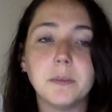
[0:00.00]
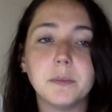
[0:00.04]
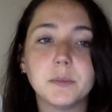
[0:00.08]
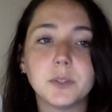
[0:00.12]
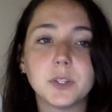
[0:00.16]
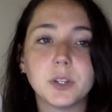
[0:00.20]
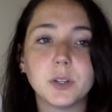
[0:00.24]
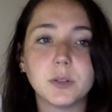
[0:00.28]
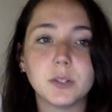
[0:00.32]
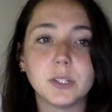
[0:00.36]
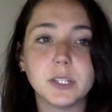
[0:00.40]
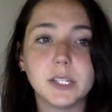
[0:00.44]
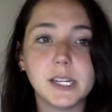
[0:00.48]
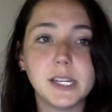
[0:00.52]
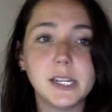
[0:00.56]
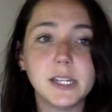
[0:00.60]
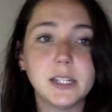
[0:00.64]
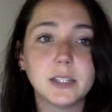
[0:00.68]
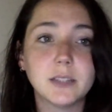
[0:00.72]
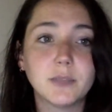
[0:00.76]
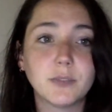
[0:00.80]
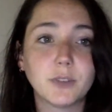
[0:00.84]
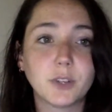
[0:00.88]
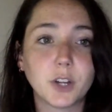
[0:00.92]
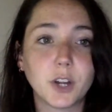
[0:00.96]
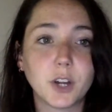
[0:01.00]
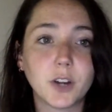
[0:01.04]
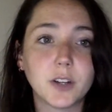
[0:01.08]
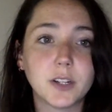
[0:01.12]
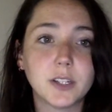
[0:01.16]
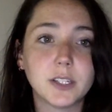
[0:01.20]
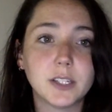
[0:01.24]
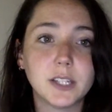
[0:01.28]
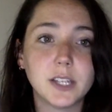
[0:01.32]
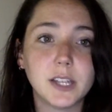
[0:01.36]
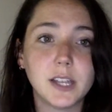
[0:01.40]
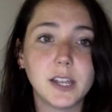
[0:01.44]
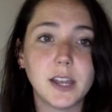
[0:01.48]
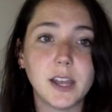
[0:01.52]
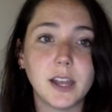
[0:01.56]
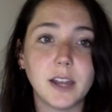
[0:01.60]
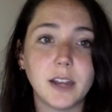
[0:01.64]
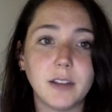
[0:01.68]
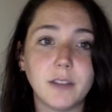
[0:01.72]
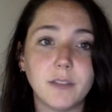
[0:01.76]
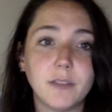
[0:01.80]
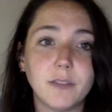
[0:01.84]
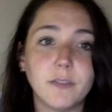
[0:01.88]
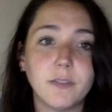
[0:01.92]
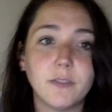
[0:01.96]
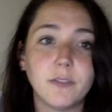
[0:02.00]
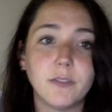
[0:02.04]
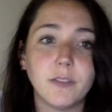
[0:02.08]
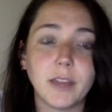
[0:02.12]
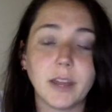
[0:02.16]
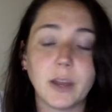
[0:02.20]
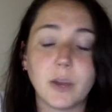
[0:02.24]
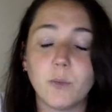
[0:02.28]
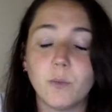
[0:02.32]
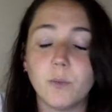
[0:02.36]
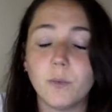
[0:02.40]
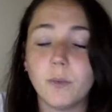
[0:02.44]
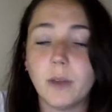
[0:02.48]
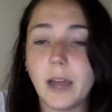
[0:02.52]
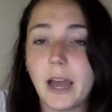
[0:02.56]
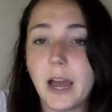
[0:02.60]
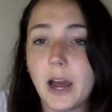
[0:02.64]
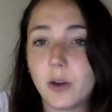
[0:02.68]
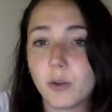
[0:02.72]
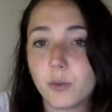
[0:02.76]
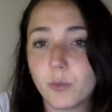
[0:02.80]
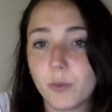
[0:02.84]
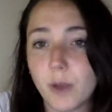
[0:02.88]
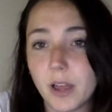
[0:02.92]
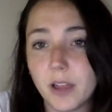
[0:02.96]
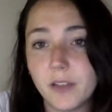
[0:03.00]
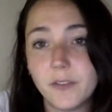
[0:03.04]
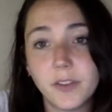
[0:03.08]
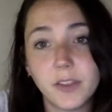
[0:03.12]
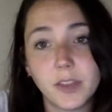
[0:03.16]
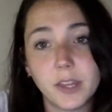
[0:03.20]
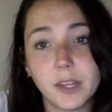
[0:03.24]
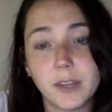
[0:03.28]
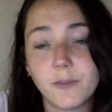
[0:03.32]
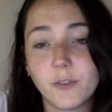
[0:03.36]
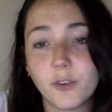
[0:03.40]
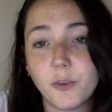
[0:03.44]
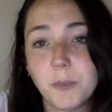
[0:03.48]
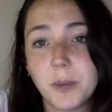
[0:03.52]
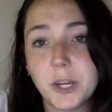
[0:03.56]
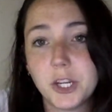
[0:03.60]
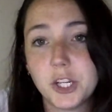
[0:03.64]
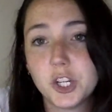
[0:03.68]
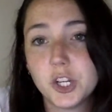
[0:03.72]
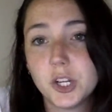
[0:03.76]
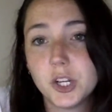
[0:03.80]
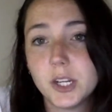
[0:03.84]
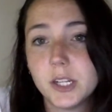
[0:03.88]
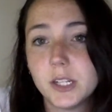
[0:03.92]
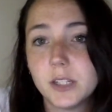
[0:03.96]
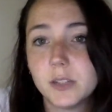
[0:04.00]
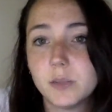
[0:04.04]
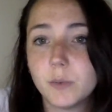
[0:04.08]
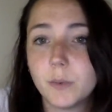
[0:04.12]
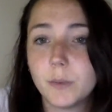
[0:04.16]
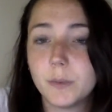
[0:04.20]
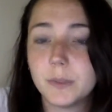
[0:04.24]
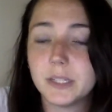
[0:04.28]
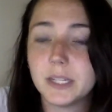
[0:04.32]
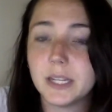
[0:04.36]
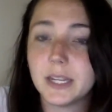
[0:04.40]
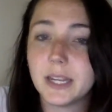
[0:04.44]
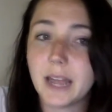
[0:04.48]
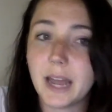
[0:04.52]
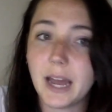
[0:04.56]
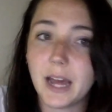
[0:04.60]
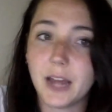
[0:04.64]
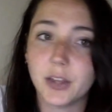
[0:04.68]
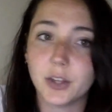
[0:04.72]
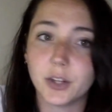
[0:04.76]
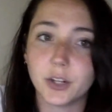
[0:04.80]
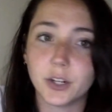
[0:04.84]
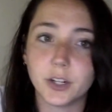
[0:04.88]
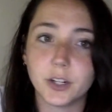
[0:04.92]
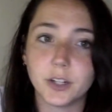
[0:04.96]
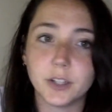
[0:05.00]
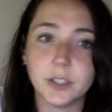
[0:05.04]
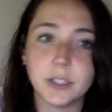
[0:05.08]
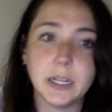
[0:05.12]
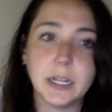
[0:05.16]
So C is for currency, and if how relevant the information is, when was it gathered,